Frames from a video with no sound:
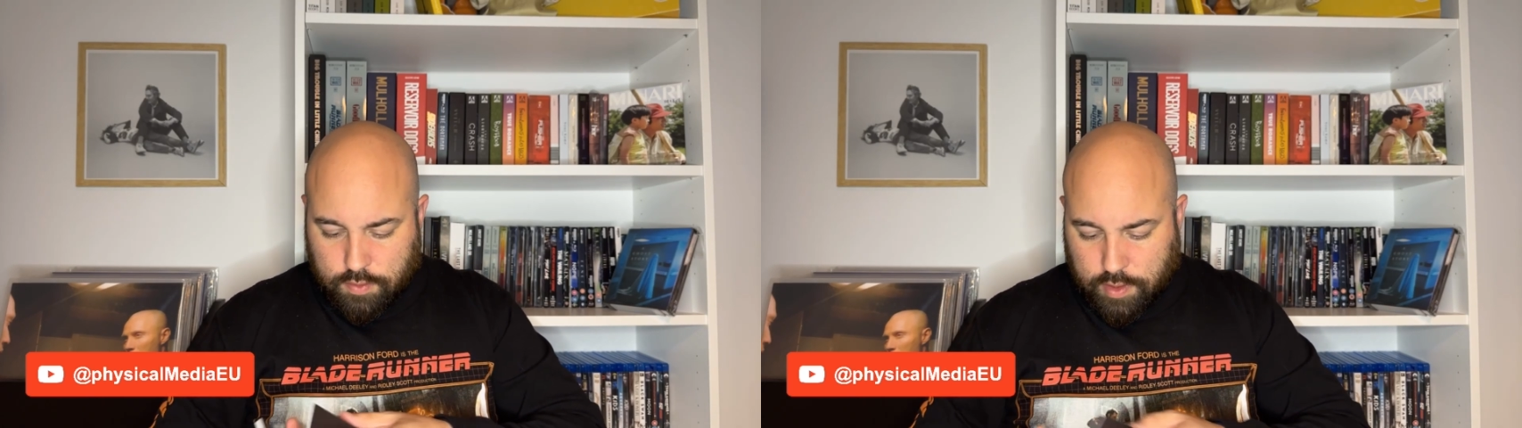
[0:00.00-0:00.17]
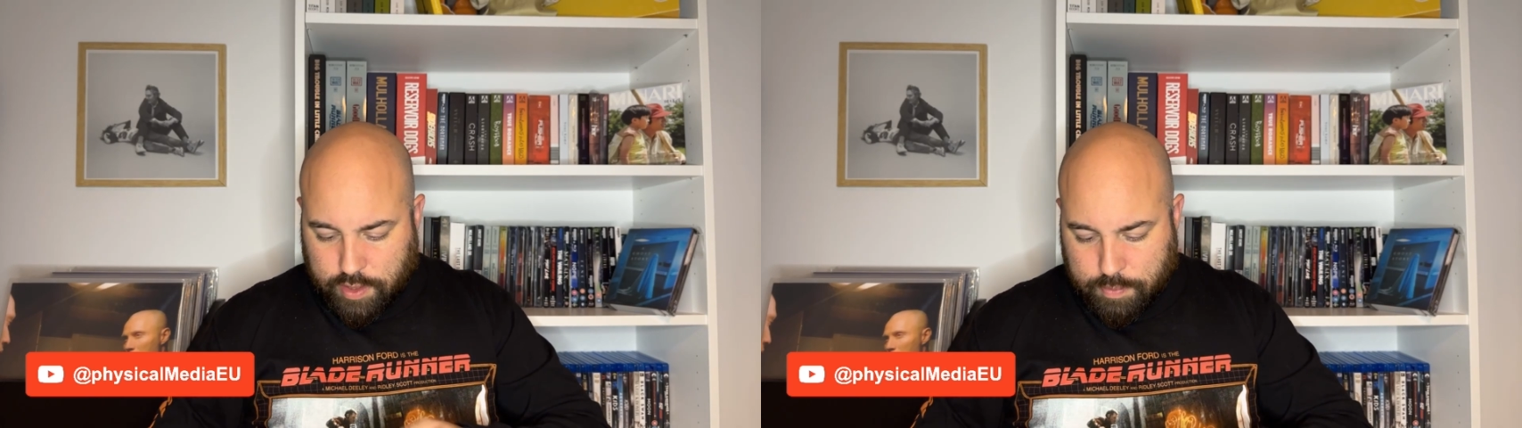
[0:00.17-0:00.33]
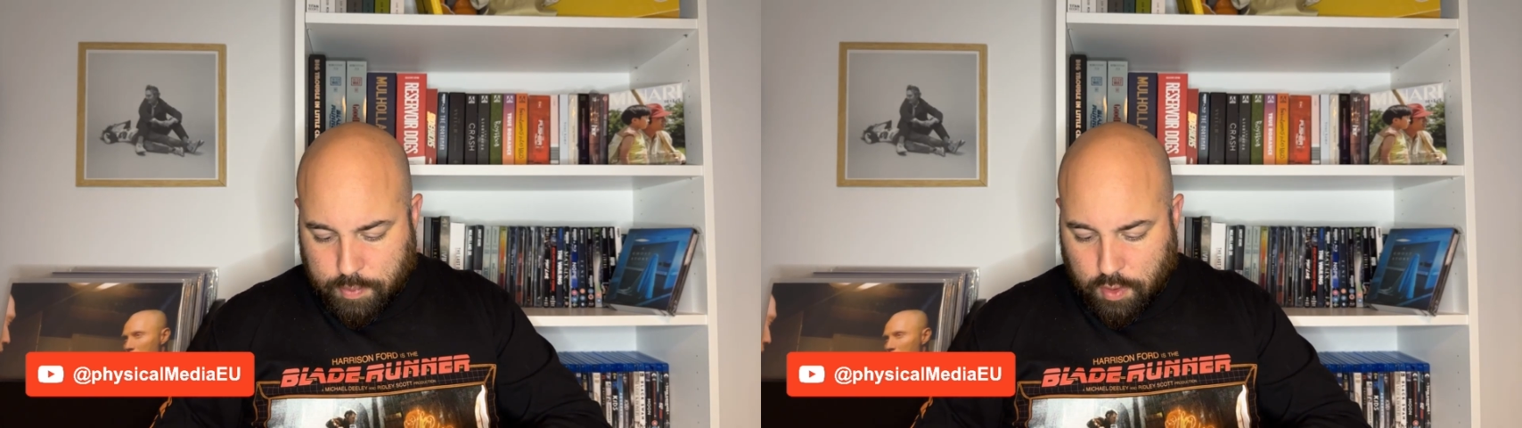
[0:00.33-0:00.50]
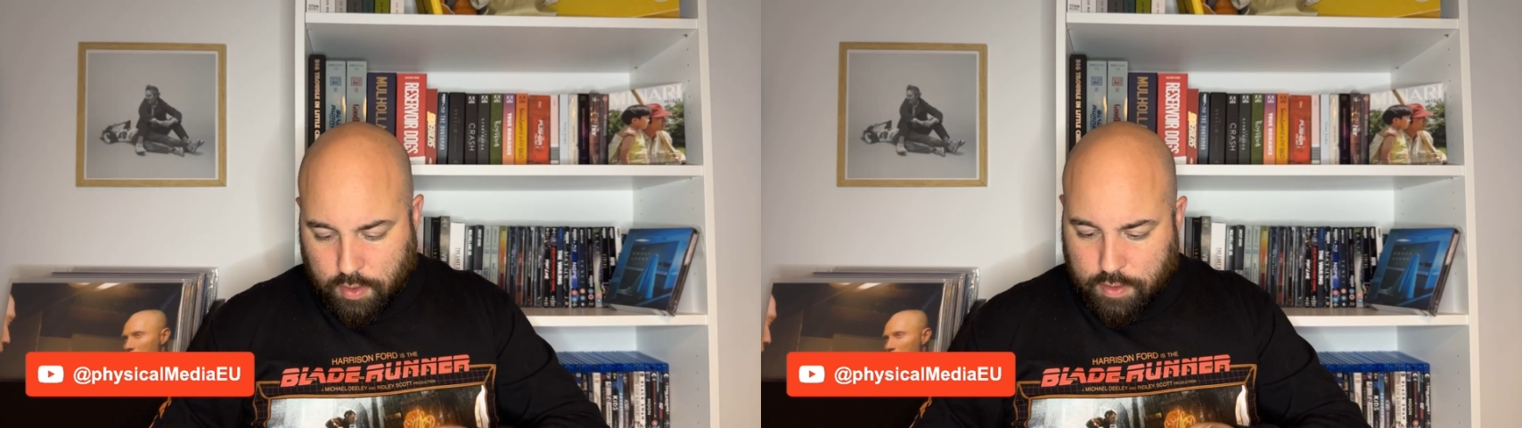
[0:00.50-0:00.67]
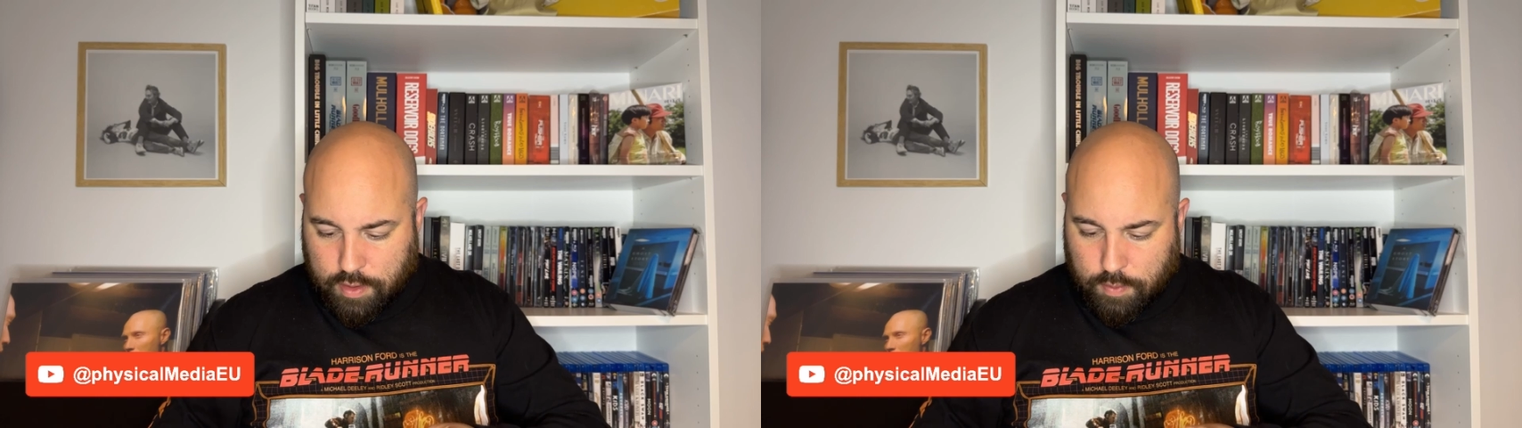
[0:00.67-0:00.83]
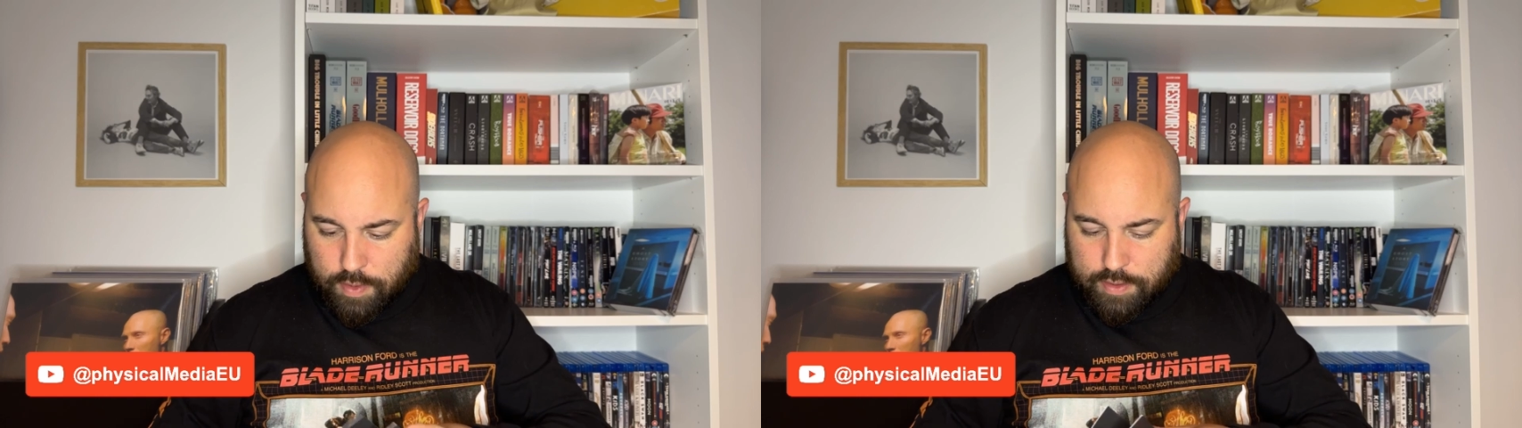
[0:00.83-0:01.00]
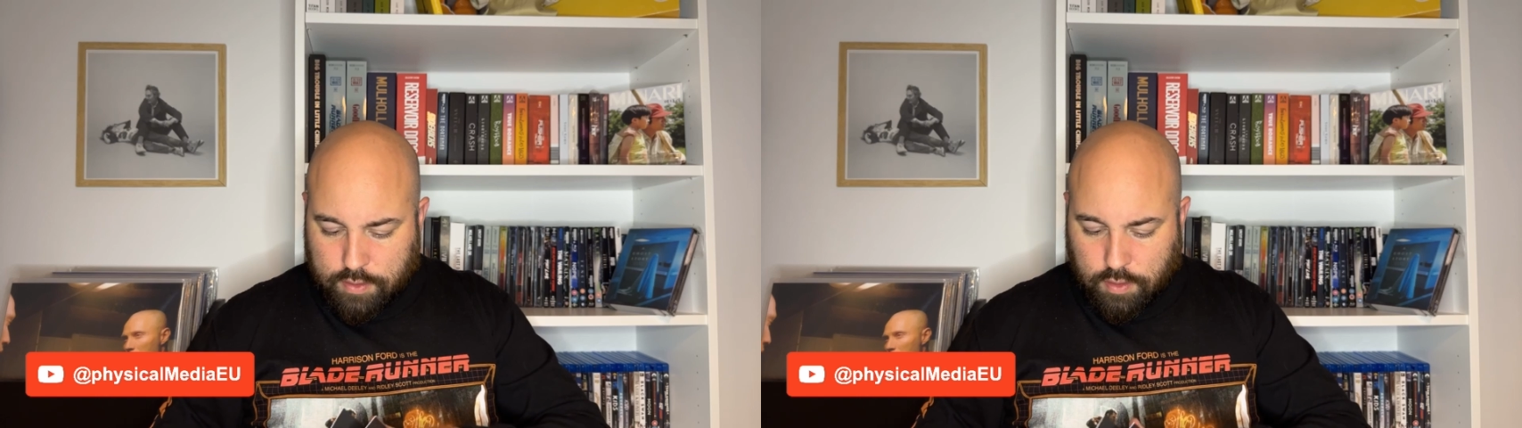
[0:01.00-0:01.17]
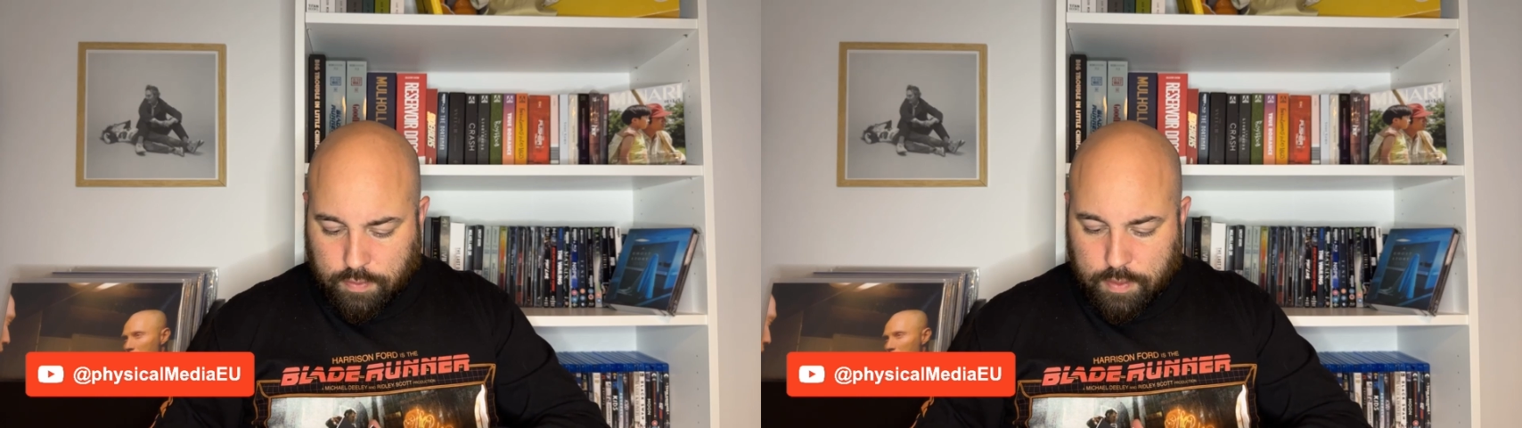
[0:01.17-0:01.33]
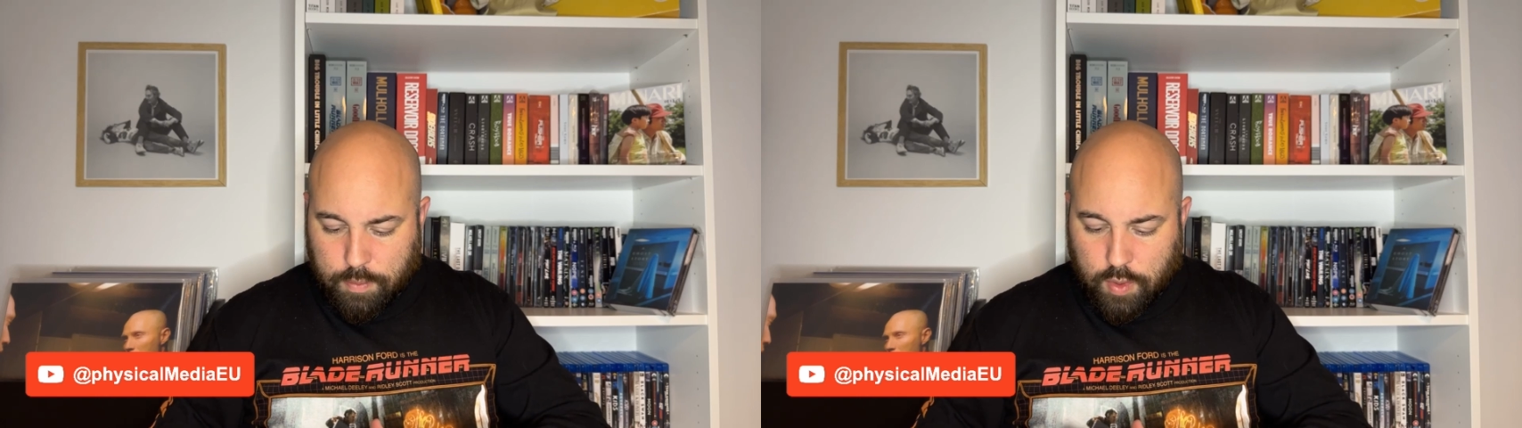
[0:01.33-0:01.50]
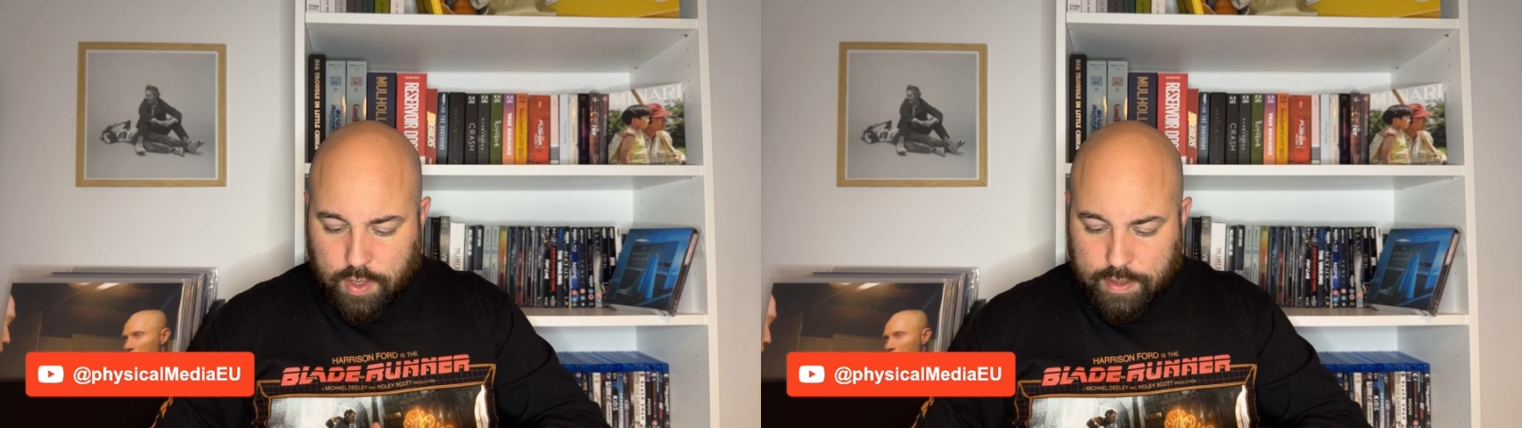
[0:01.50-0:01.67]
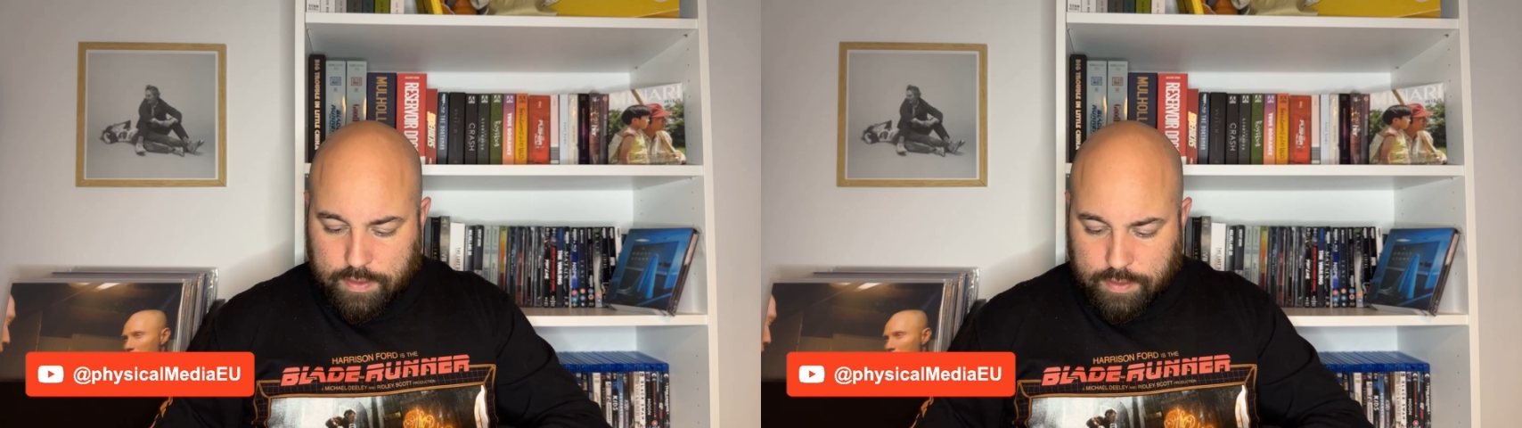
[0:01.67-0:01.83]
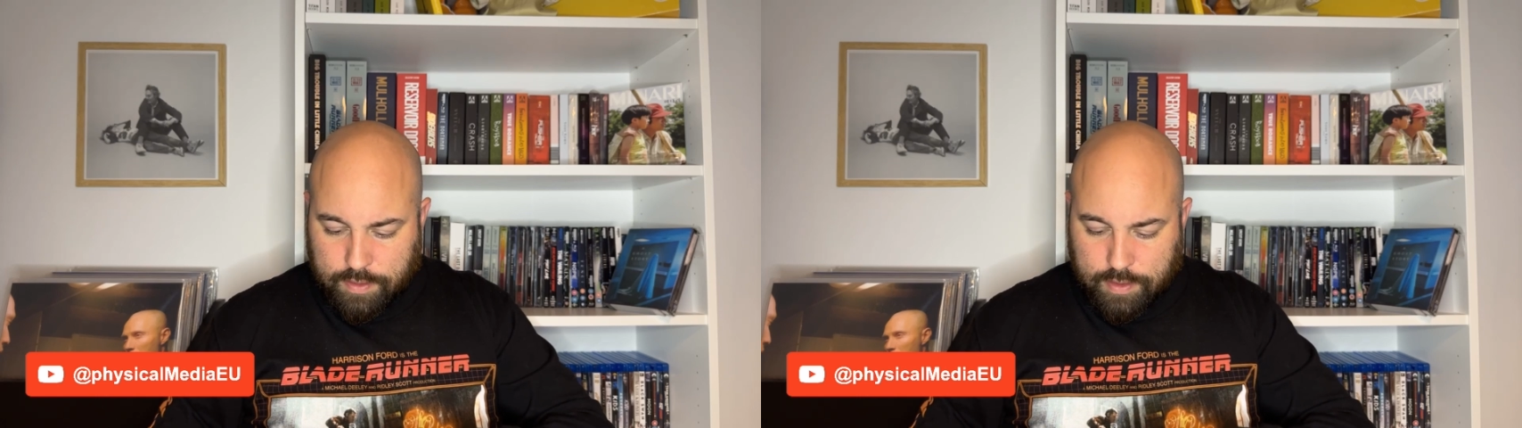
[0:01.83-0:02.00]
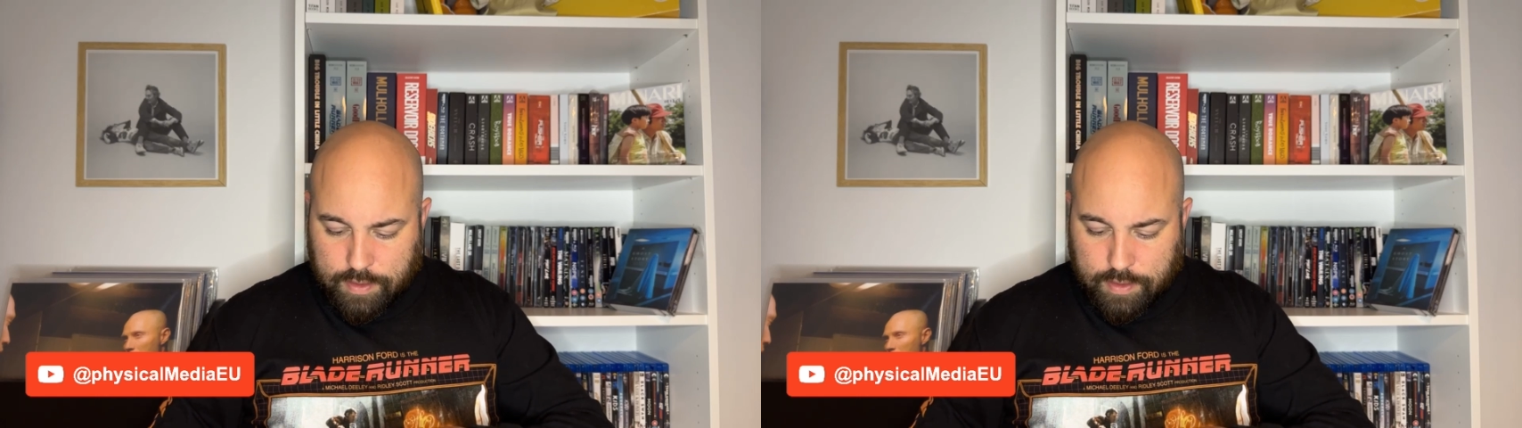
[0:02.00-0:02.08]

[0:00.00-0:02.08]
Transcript: explore the rest of the booklet,